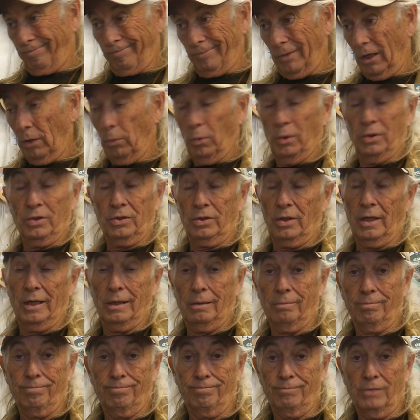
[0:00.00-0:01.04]
it was like
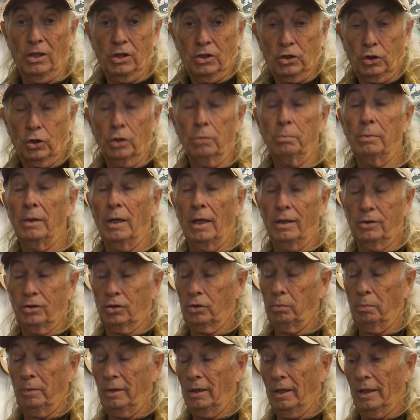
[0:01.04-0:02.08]
it should be it
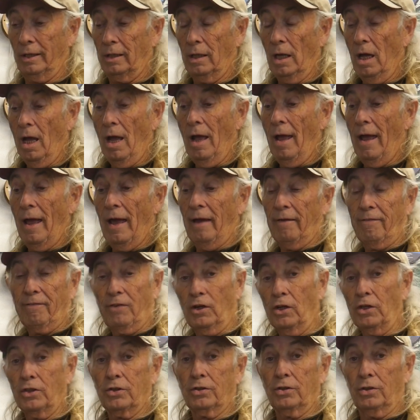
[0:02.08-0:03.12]
should be like at
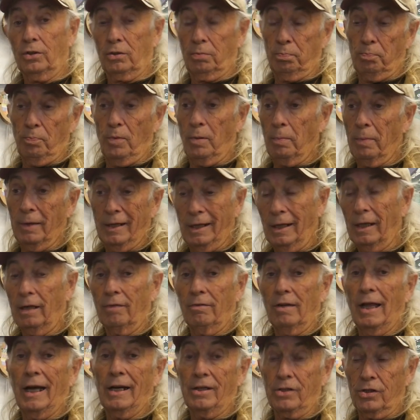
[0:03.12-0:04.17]
first this the beginning of
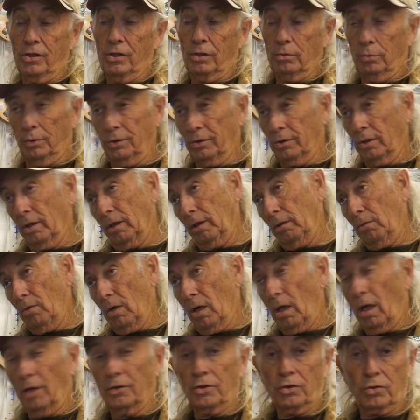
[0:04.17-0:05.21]
last year was like
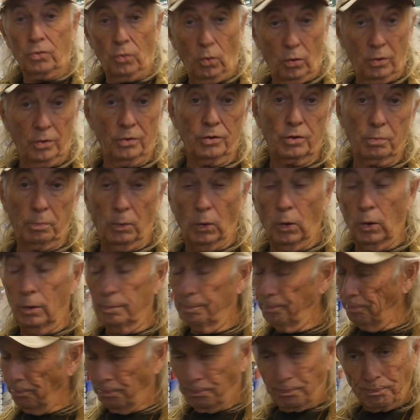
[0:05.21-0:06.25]
well I'll just order a
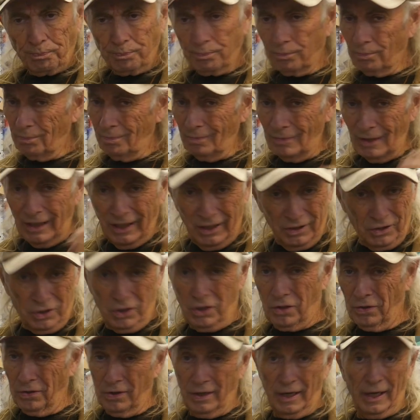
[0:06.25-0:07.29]
spool it's
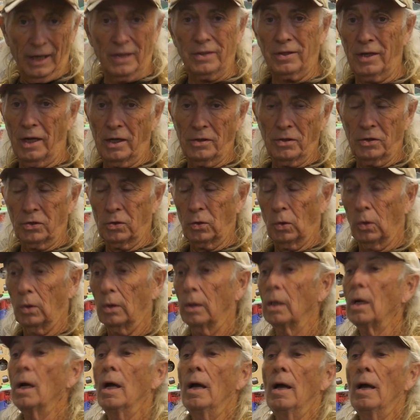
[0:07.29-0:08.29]
here the next day at the door